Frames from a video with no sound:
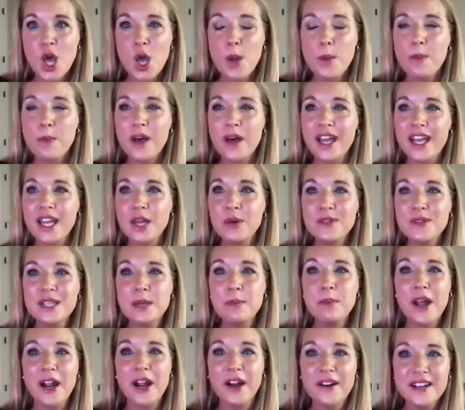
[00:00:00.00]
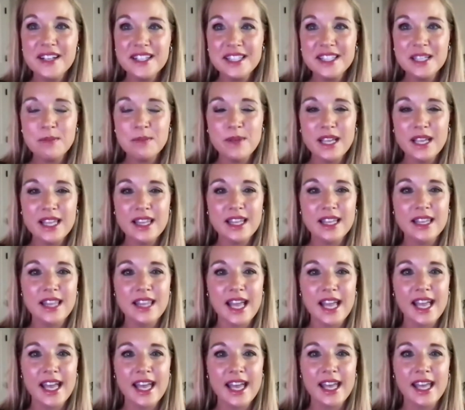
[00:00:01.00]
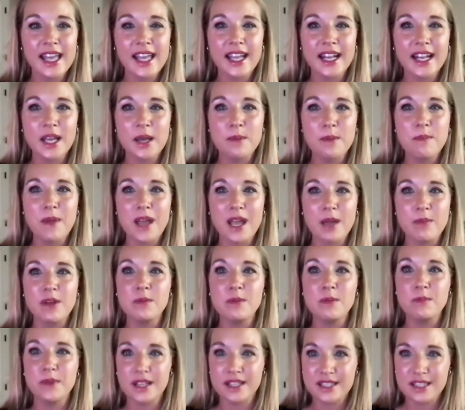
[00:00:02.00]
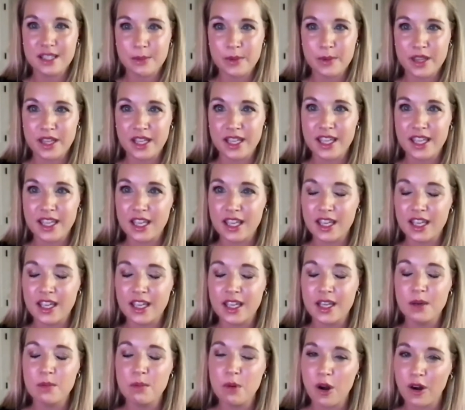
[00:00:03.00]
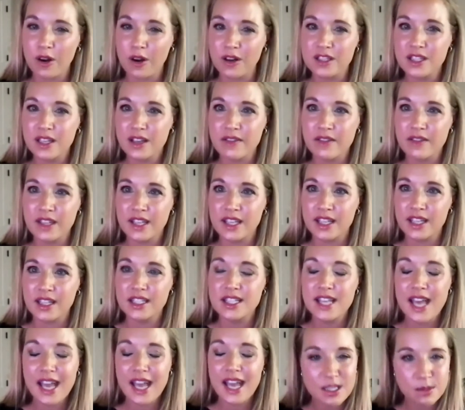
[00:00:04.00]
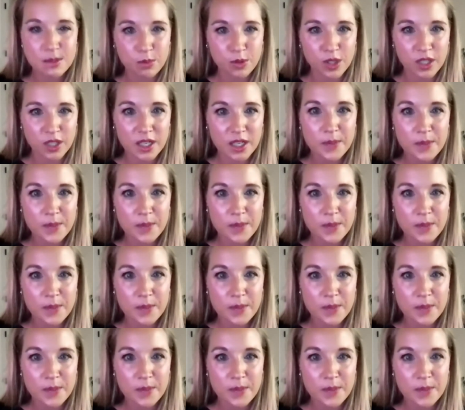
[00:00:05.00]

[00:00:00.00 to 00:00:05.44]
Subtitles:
but it was apparent to me that they had maybe missed some of the key parts of the textbook